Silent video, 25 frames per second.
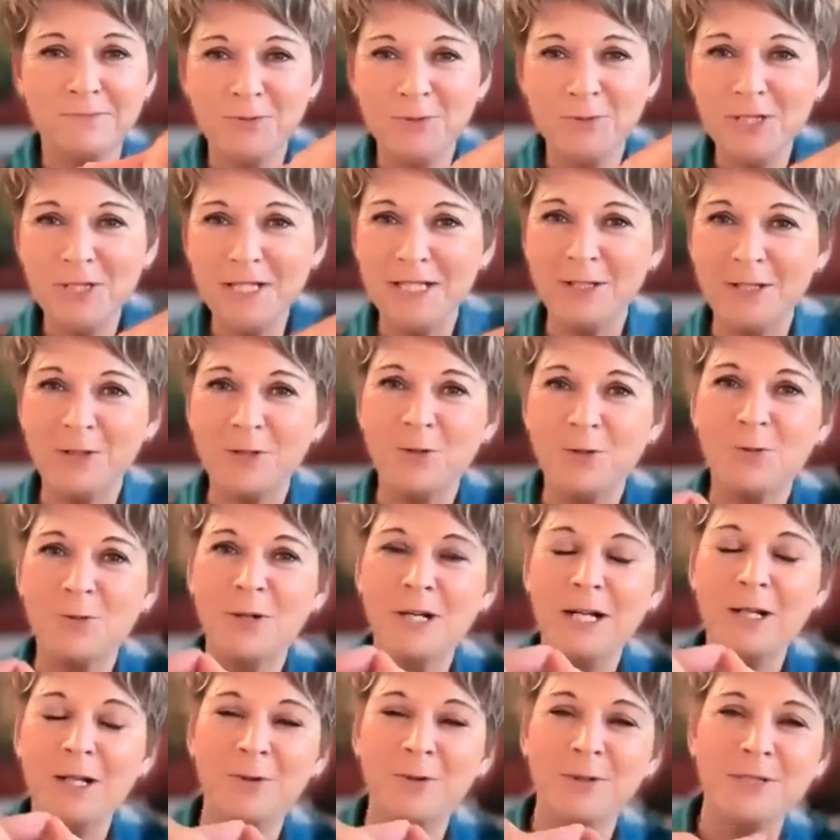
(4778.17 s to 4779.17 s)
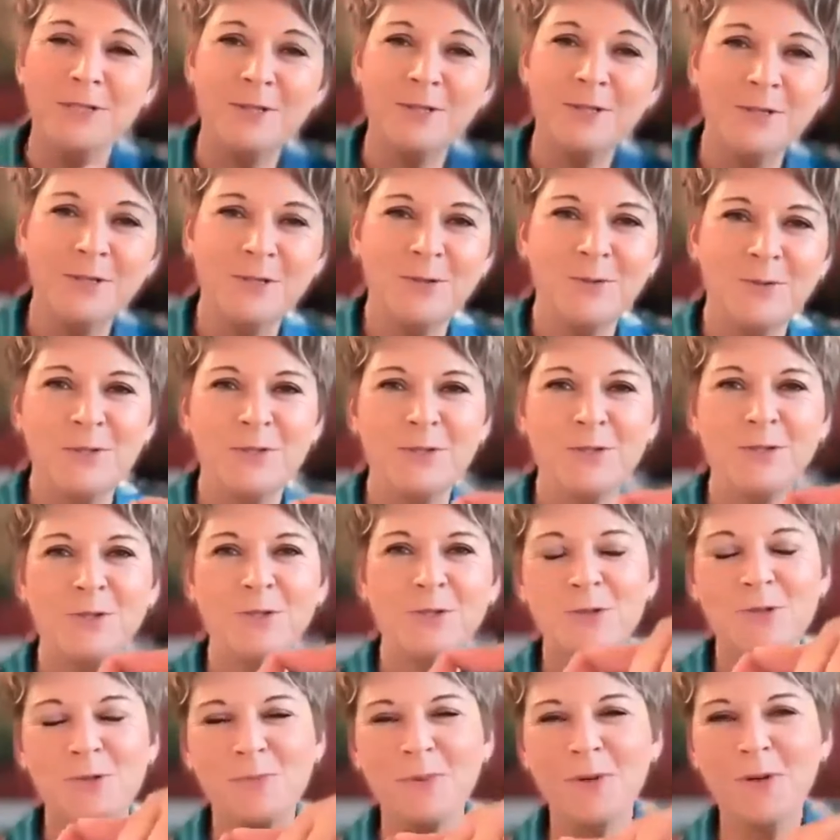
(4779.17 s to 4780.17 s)
really do well when you
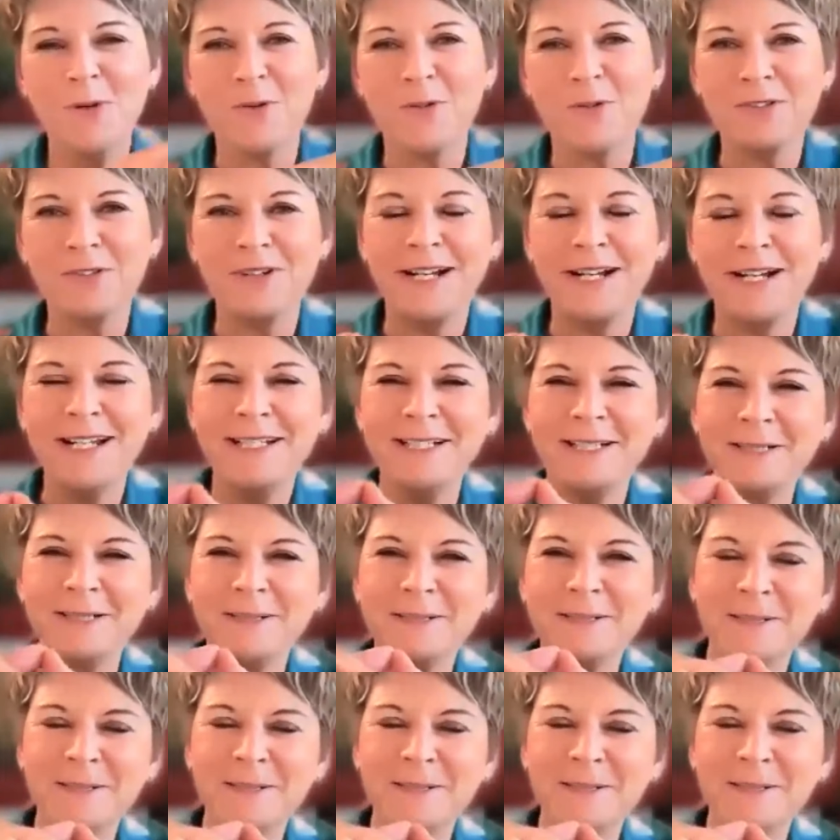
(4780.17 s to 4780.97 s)
use both, right?